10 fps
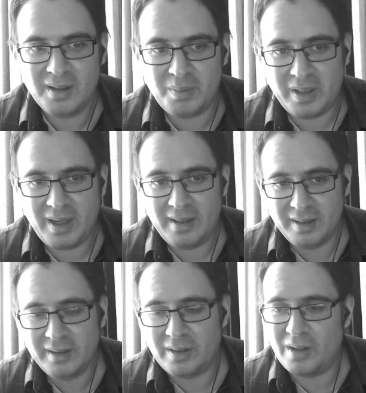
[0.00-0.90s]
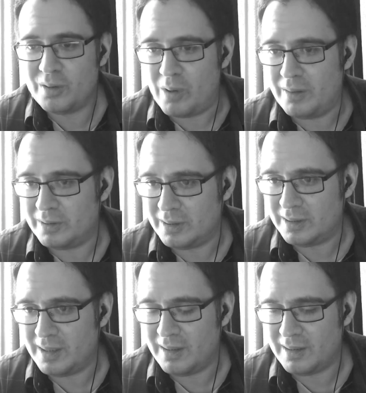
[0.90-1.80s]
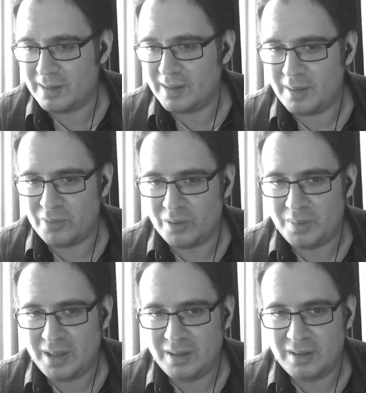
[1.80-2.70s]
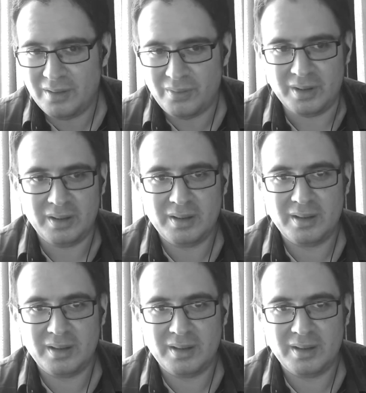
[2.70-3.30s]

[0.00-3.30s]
But I think there are grounds to say that this time will be different.